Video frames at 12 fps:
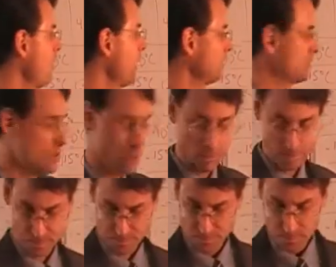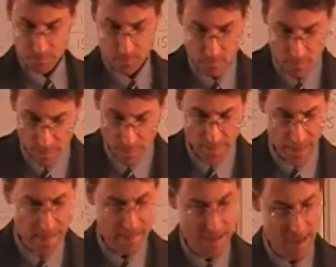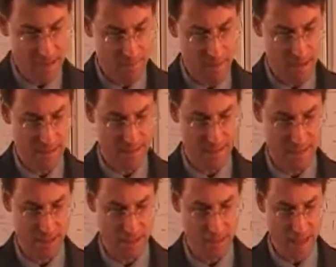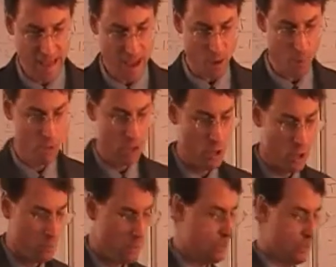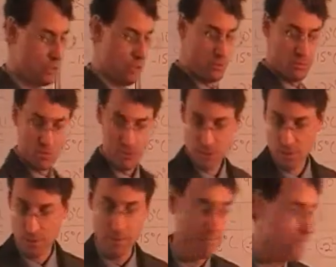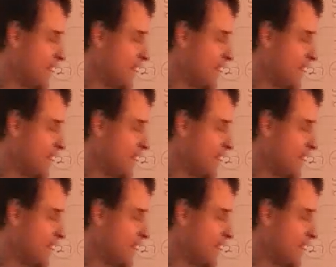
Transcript: Alright, so that kind of makes sense. So now we want to use this to